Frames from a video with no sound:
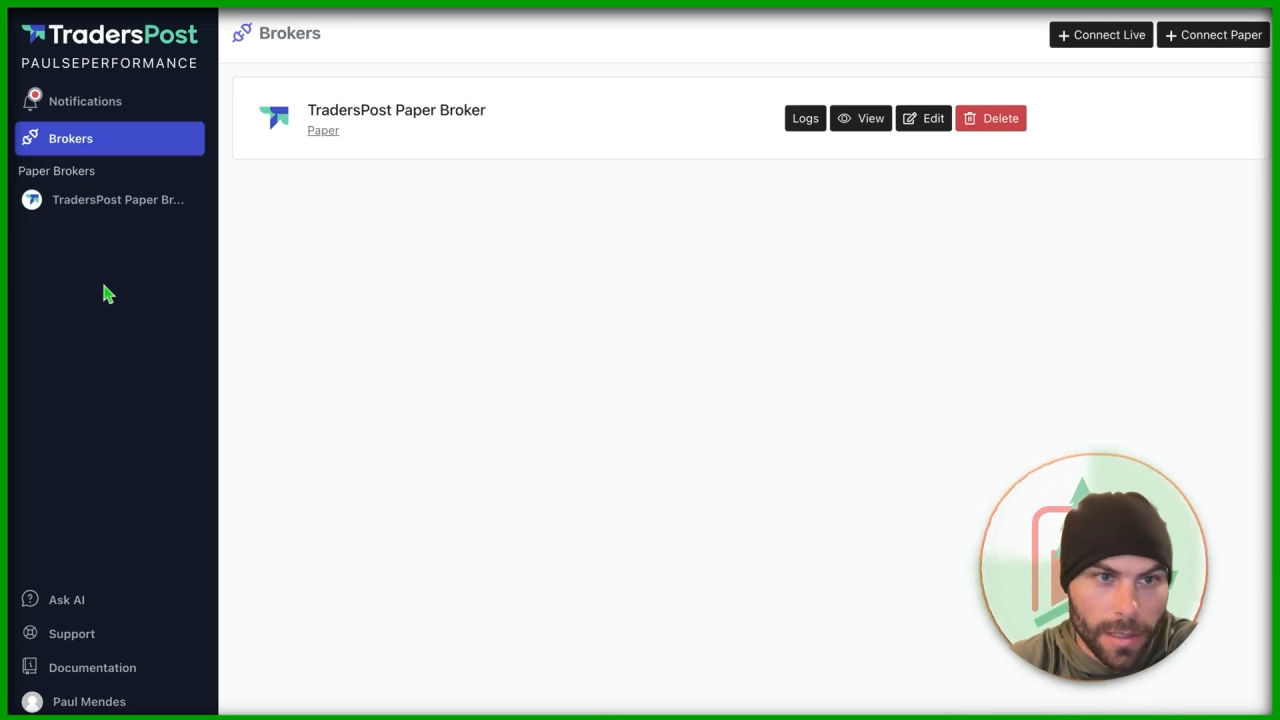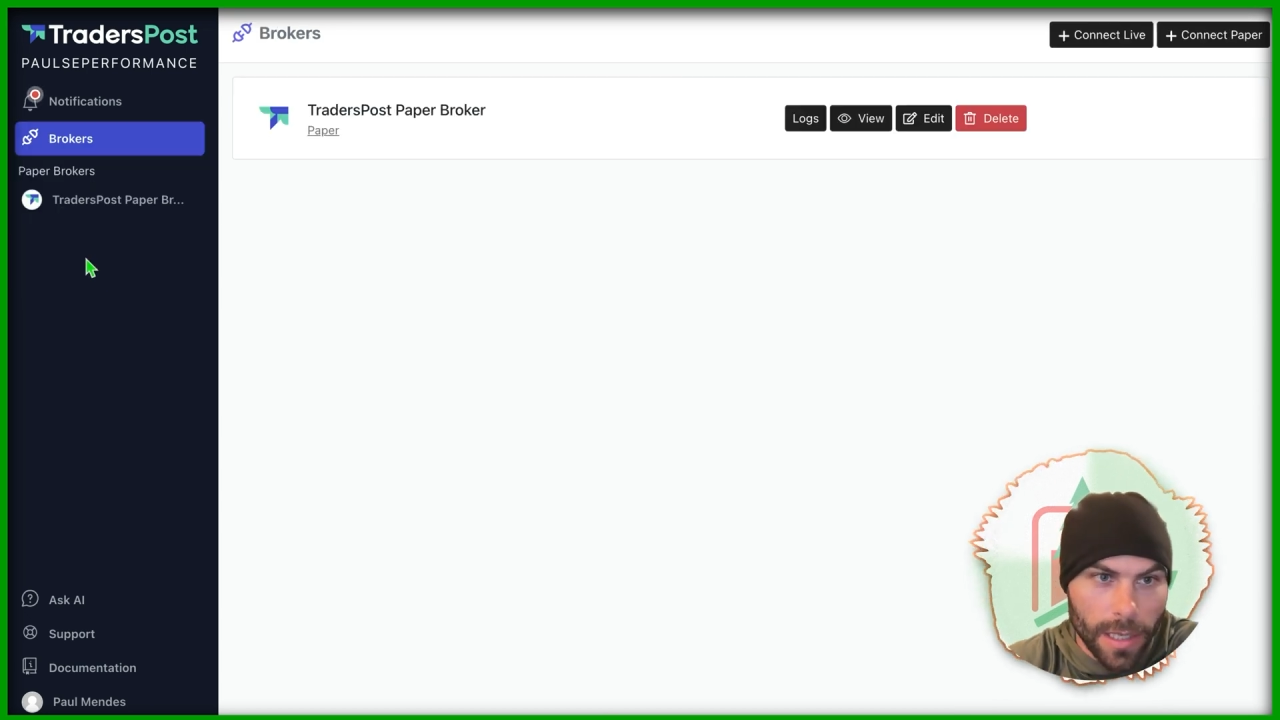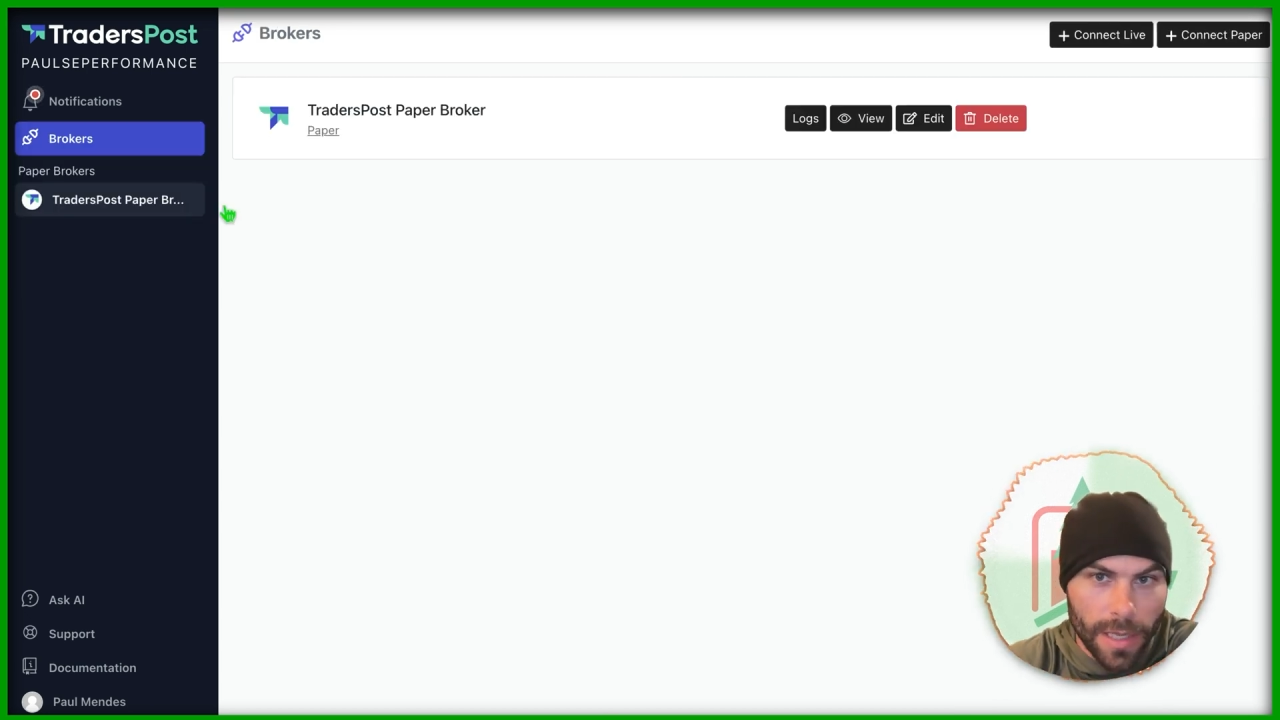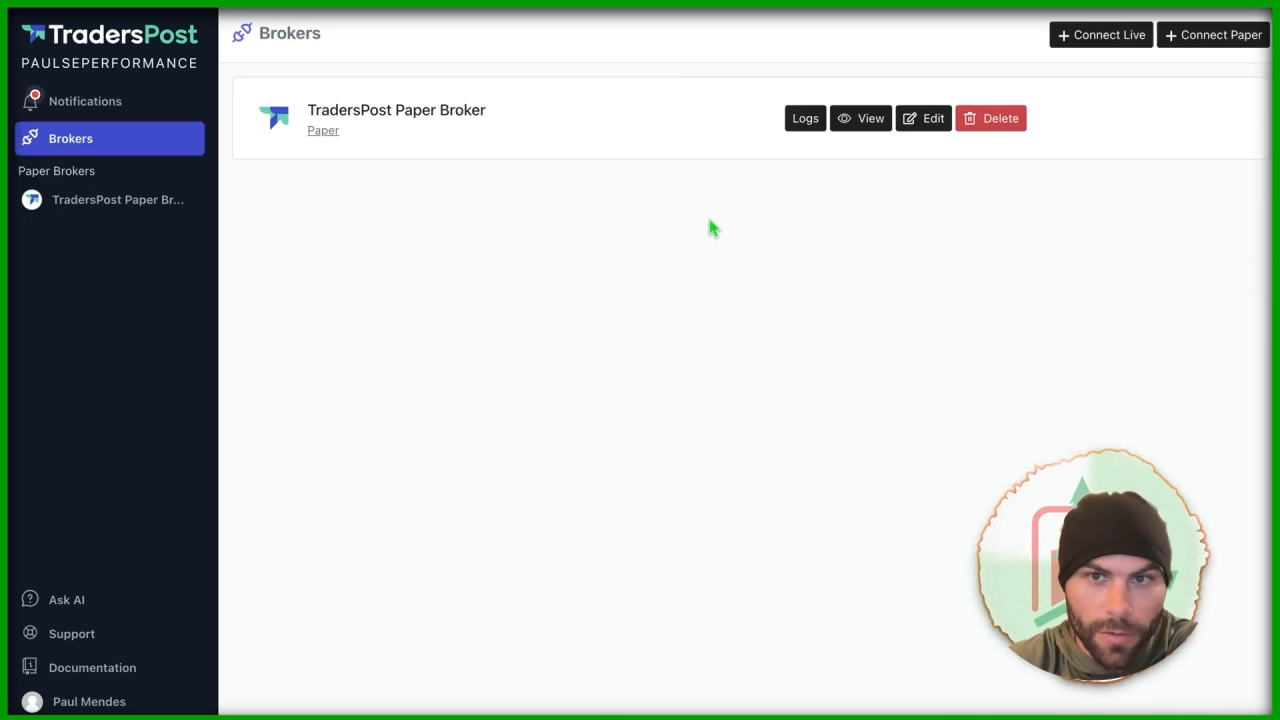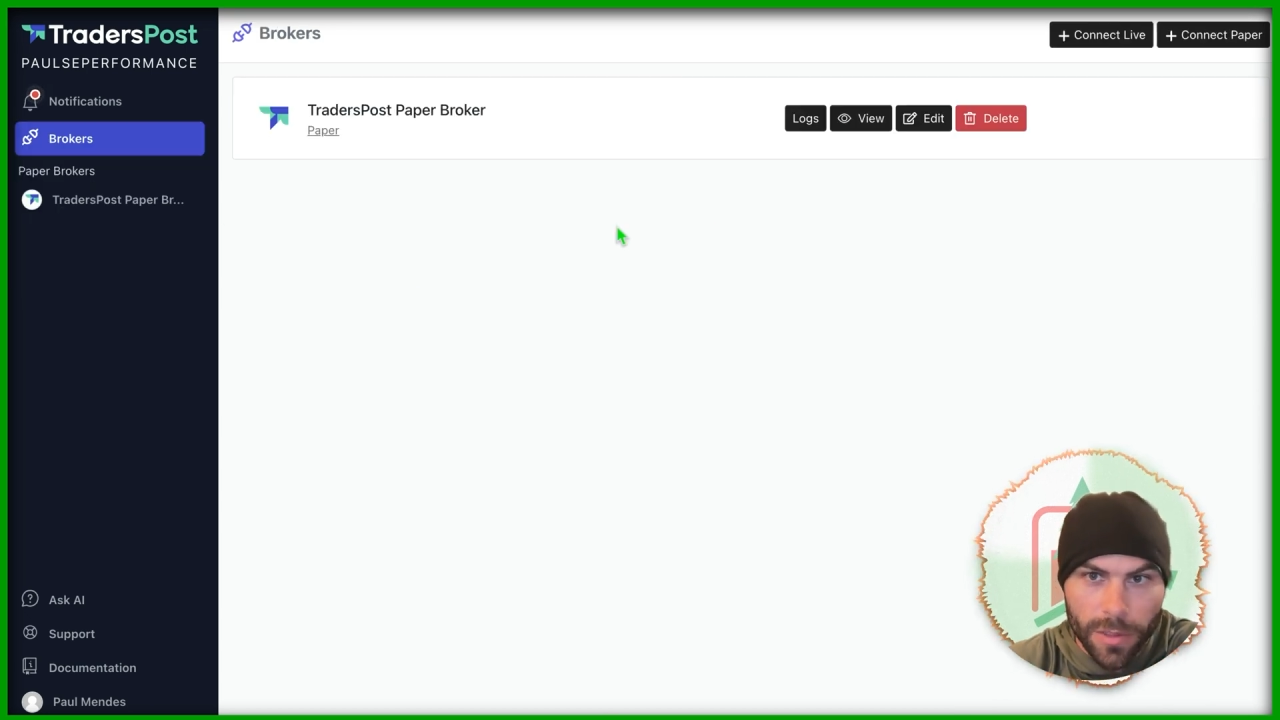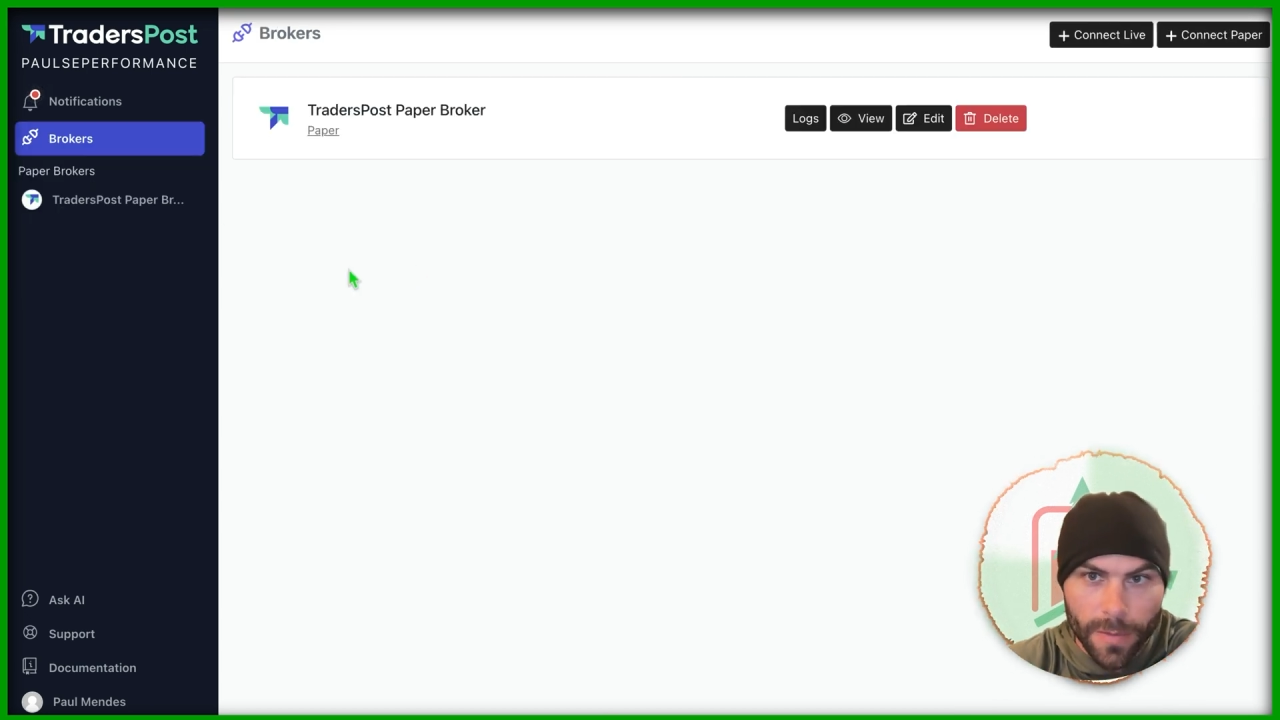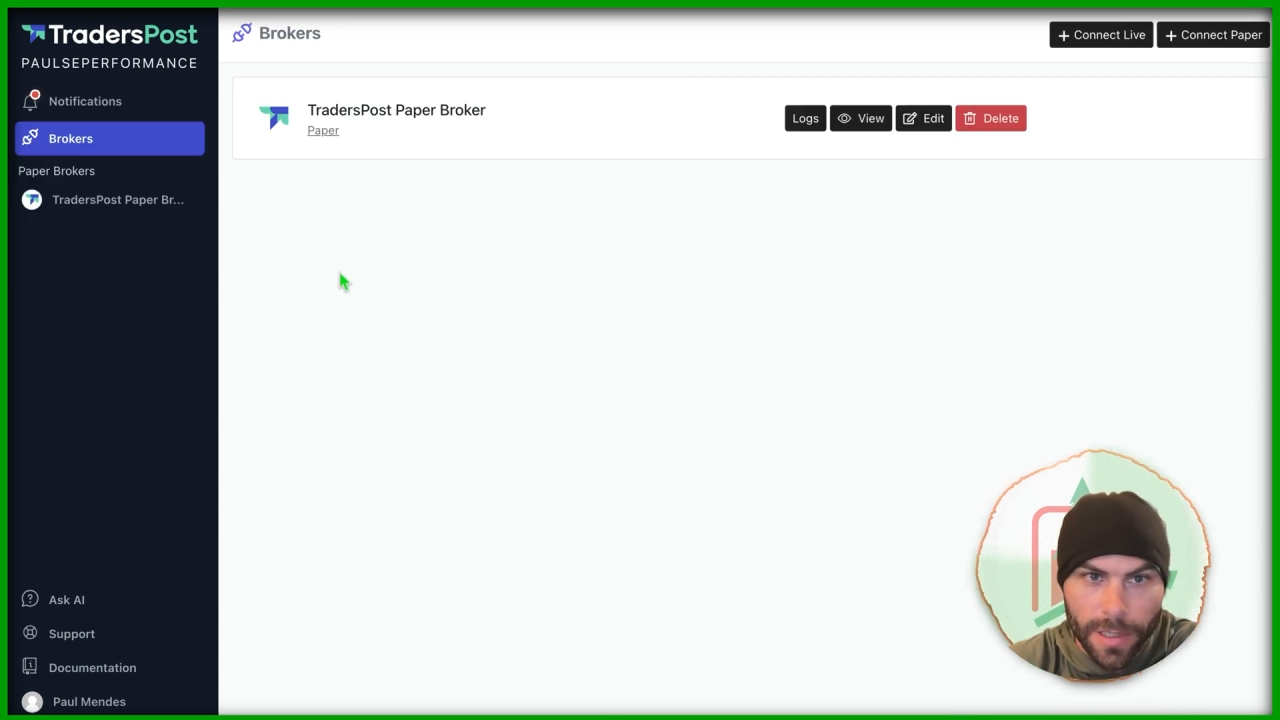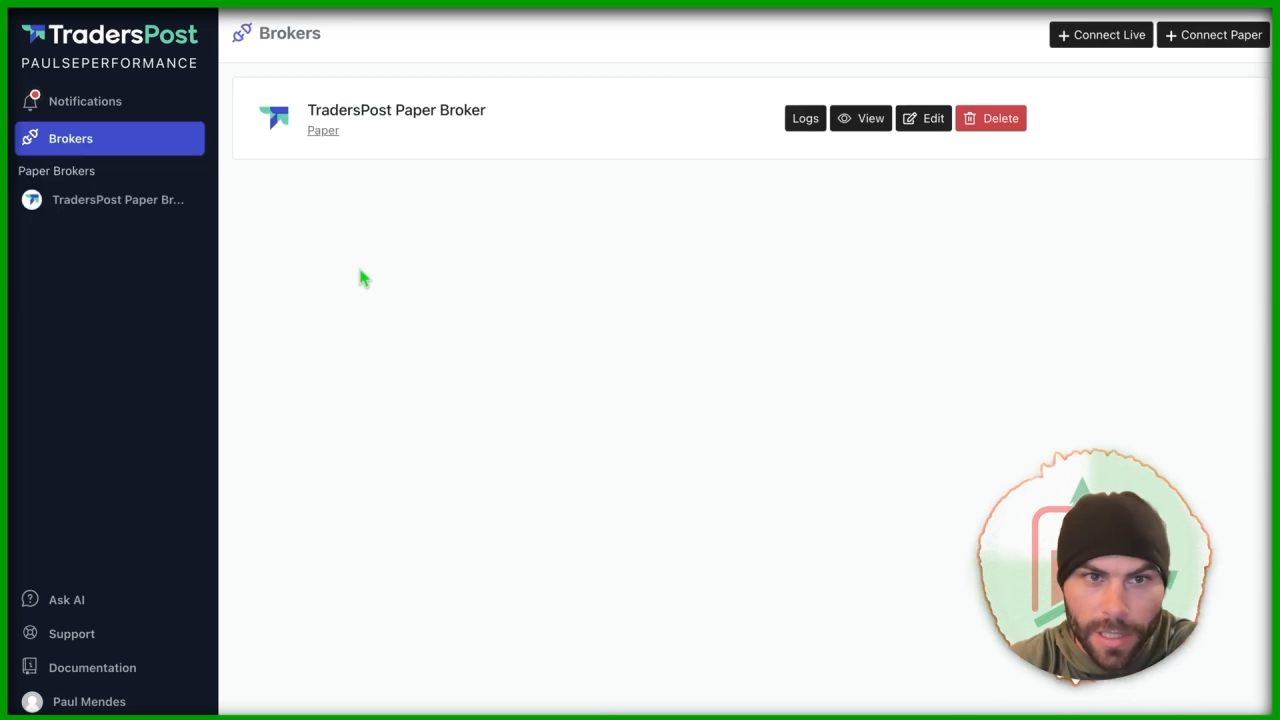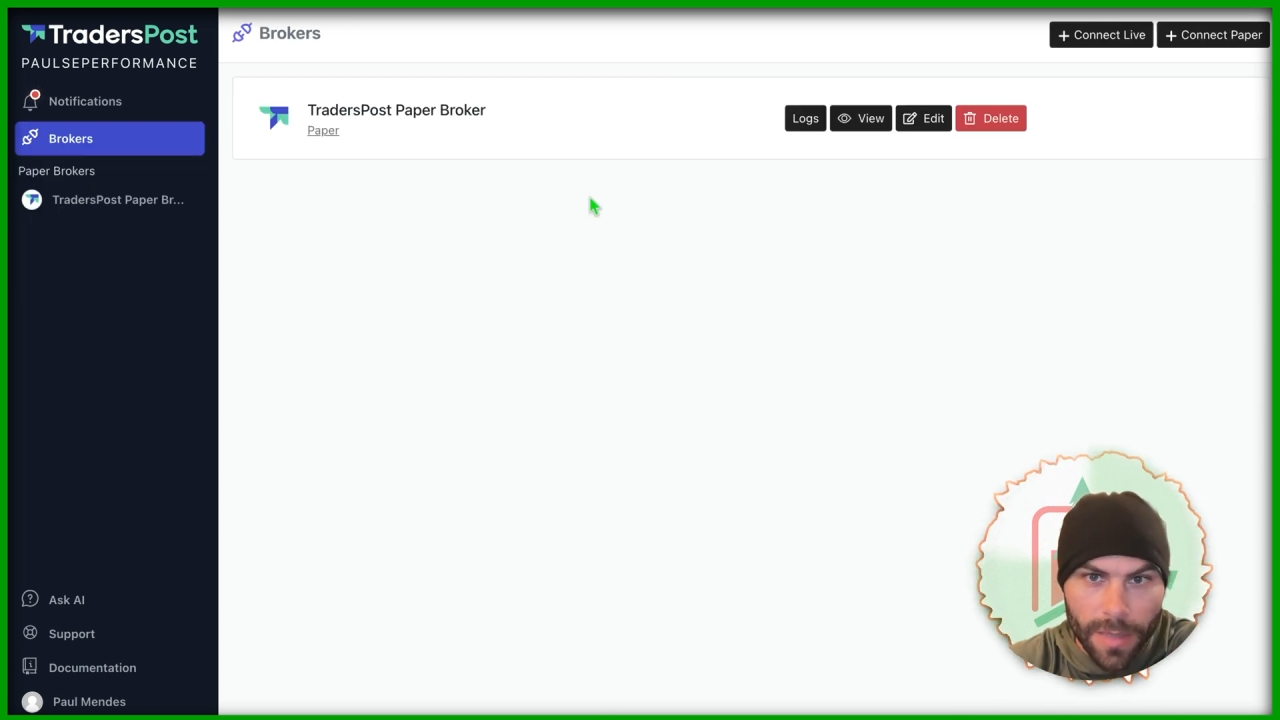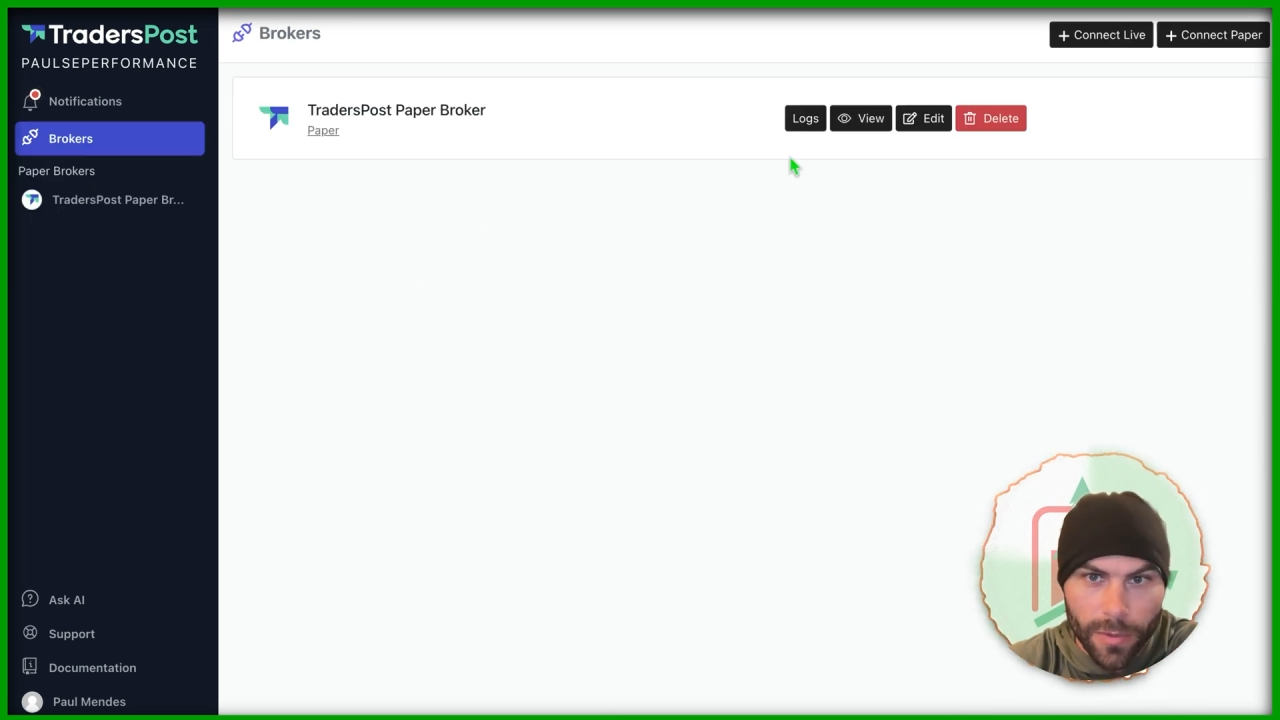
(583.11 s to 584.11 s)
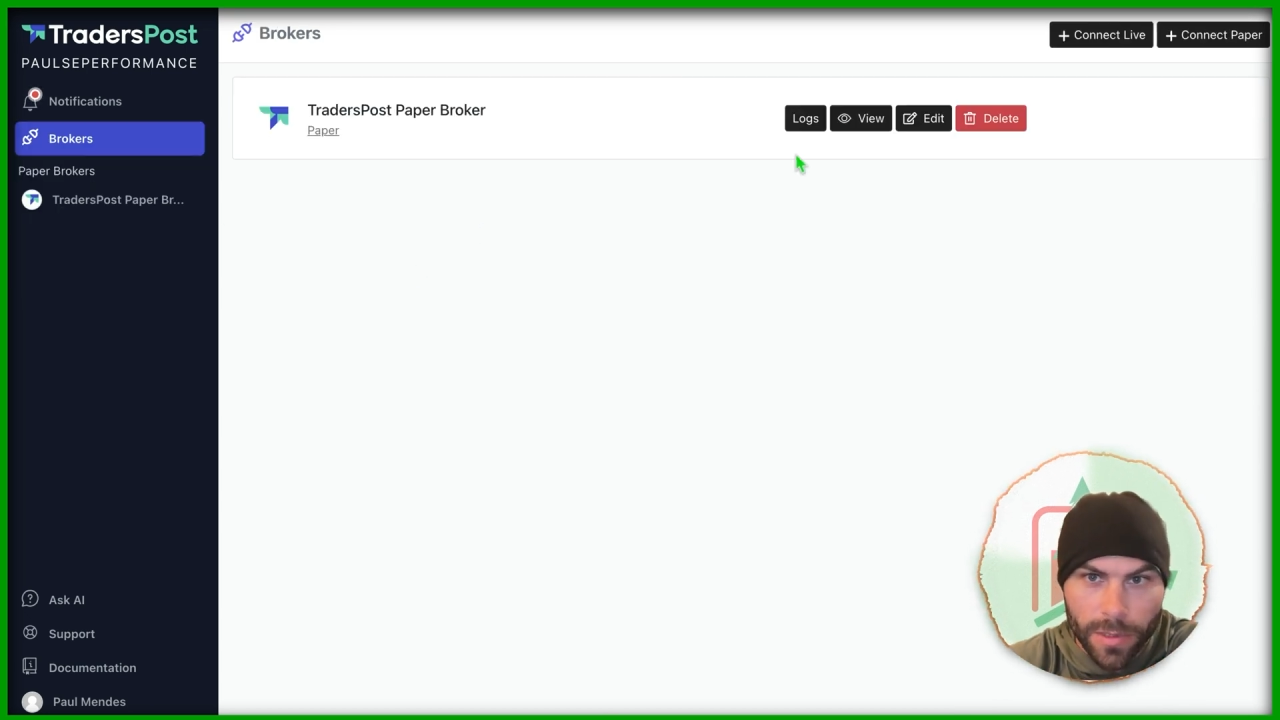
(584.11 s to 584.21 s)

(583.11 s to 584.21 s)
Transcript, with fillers: They give you some examples